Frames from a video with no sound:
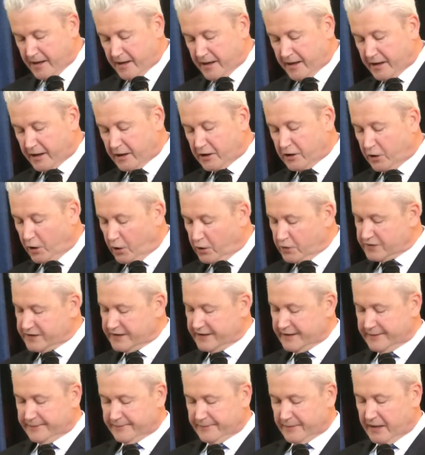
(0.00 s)
In
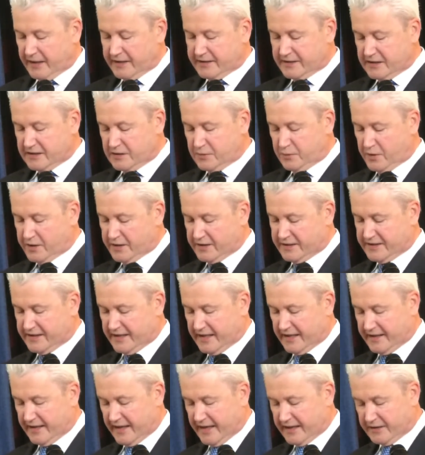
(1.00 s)
closing, I just want to
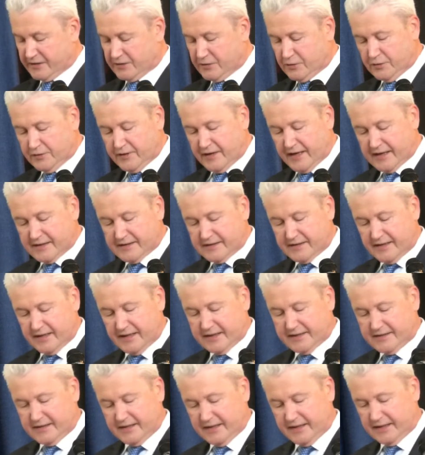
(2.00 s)
say that in two thousand
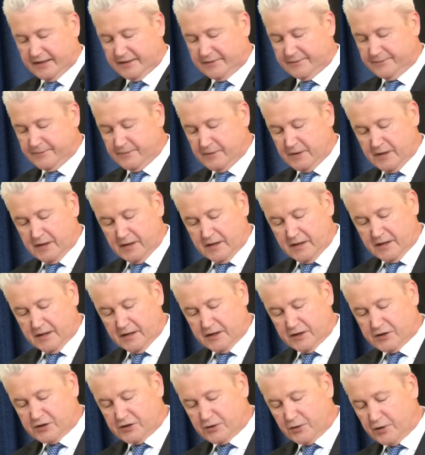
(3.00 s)
eighteen
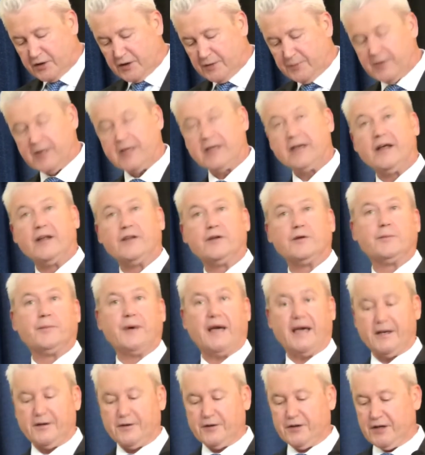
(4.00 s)
is sure to be another
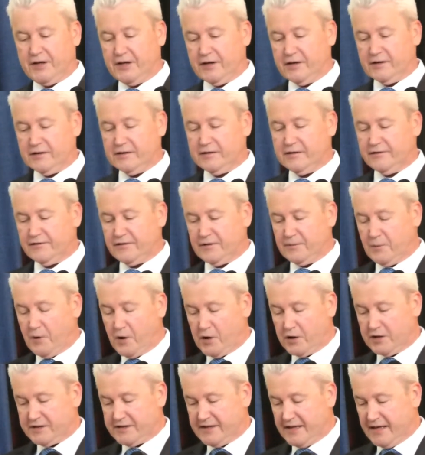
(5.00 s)
banner year for
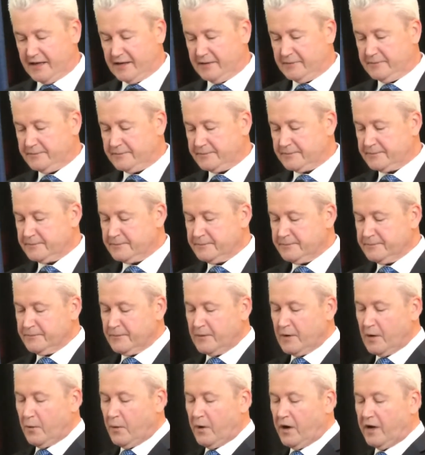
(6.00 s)
Morristown.
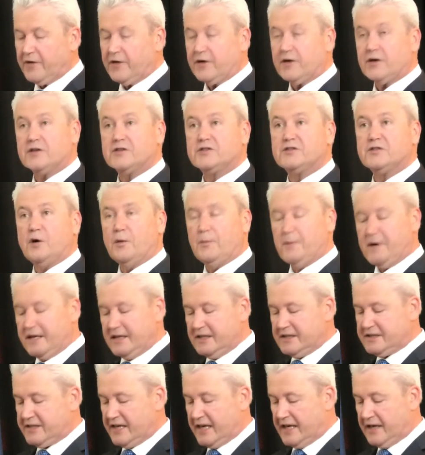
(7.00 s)
While there are so
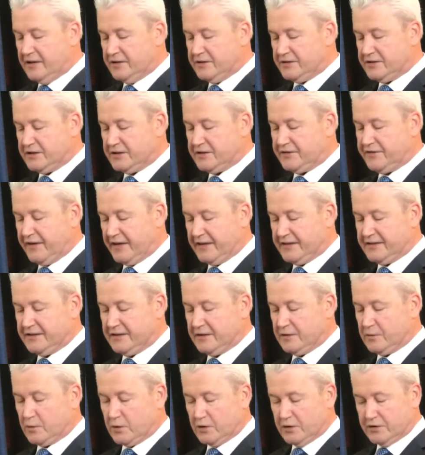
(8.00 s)
many challenges
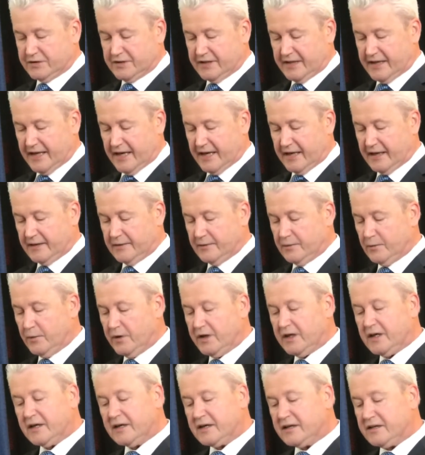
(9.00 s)
facing the world today,
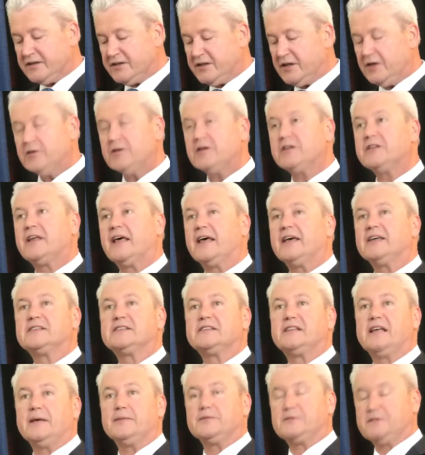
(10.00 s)
we can continue to take
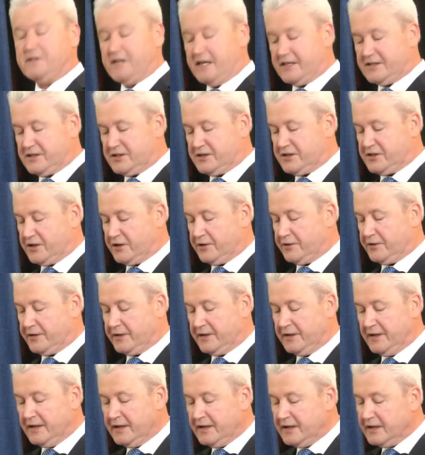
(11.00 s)
steps
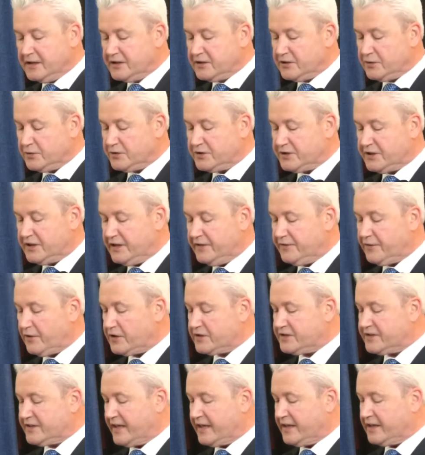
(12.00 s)
necessary to achieve our
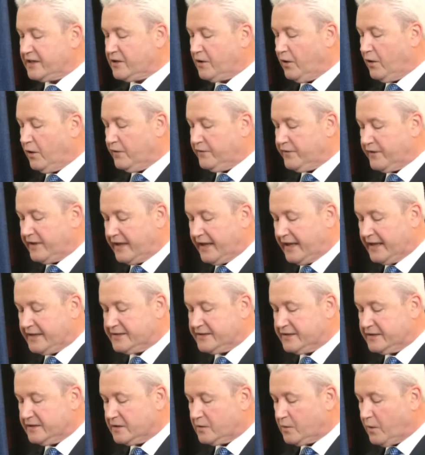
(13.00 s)
stated goal of
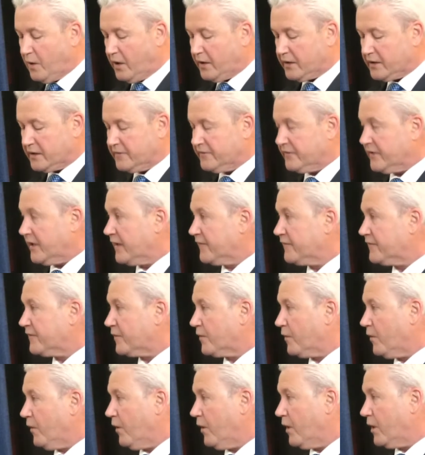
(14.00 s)
enhancing the quality of life for
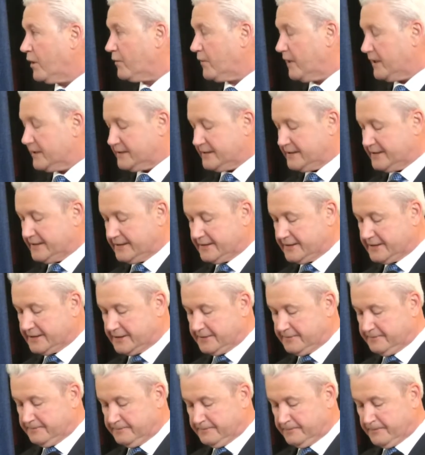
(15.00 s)
all our
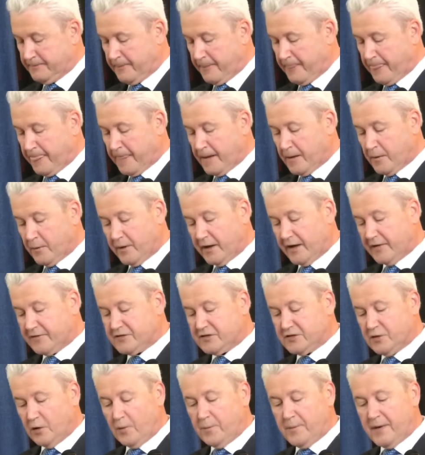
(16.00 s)
residents. We have
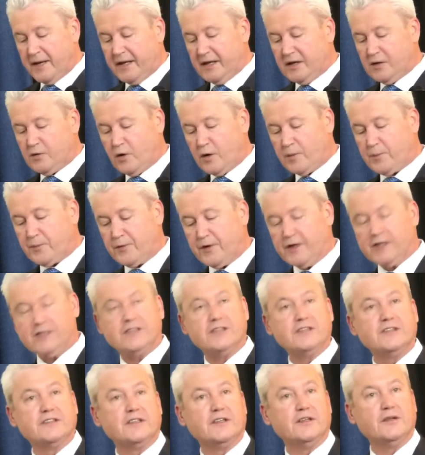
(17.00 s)
so many
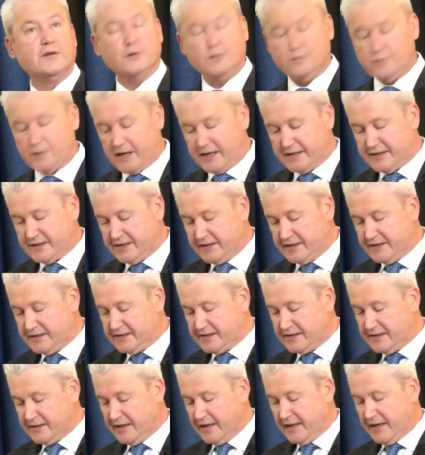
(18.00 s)
corporations and new
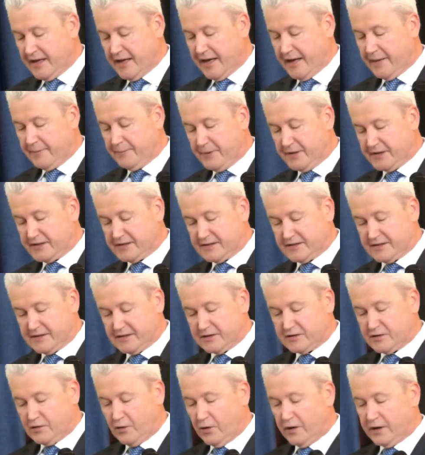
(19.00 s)
residents and
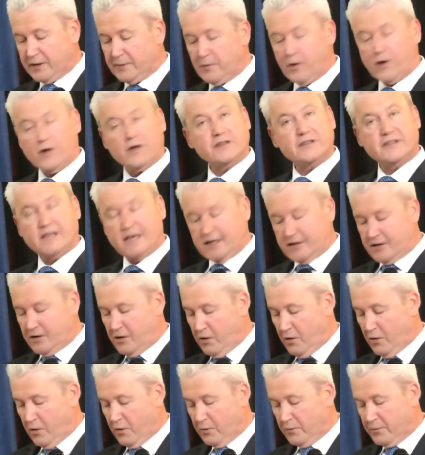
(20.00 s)
businesses calling Morristown
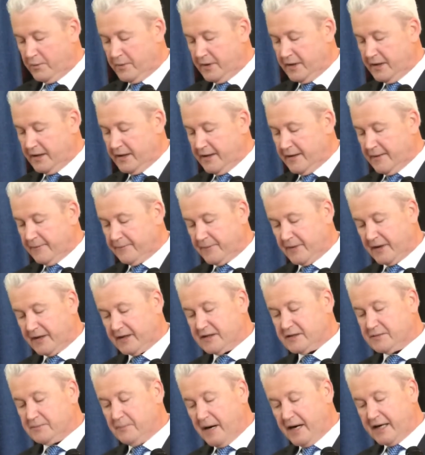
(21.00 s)
home that it
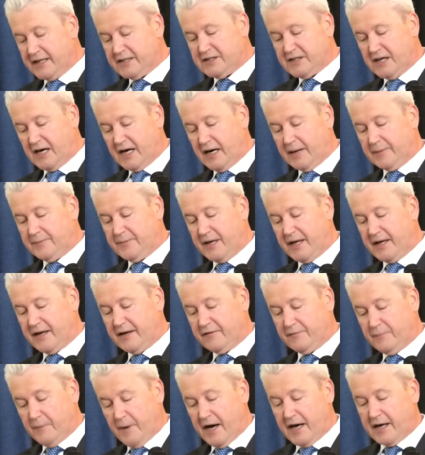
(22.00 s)
is my job, that
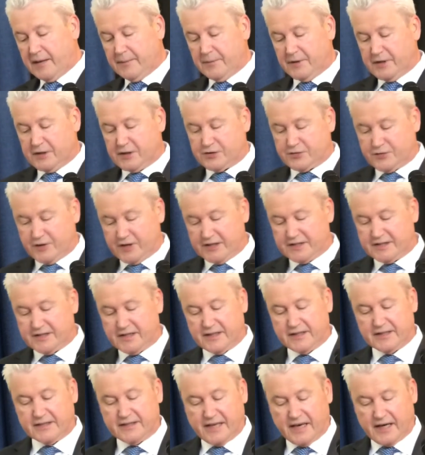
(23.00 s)
of my
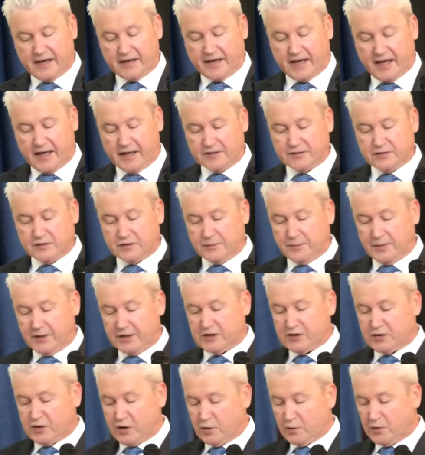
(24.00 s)
administration and the town council, to make
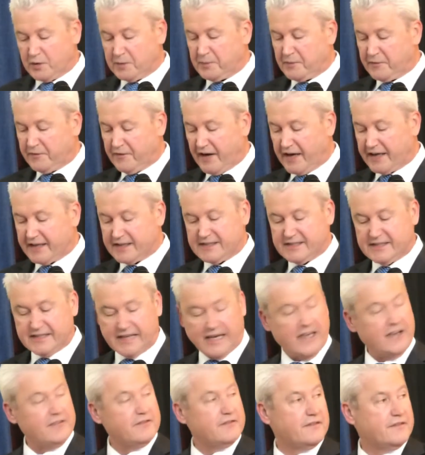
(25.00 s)
sure we provide a
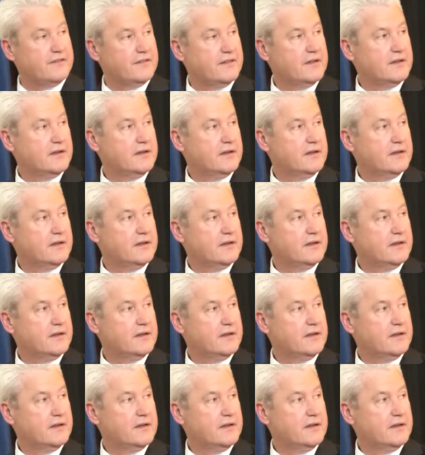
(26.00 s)
safe,